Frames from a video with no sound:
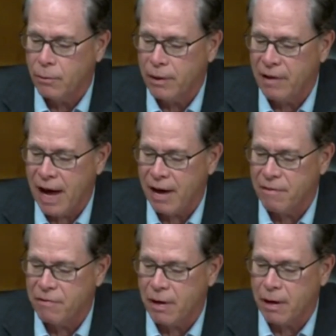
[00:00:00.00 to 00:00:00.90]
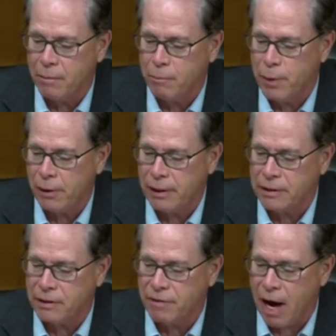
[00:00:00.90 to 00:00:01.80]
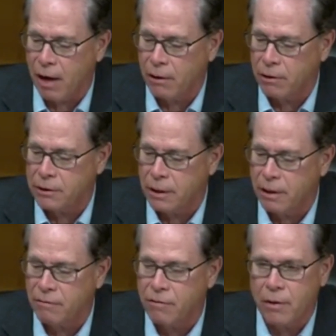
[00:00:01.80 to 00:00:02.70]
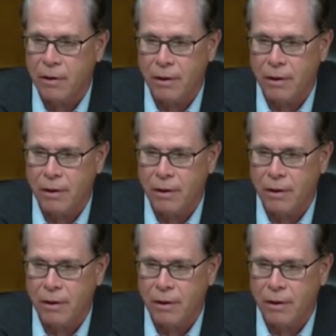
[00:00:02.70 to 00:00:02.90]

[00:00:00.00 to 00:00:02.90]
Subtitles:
We have billions of dollars of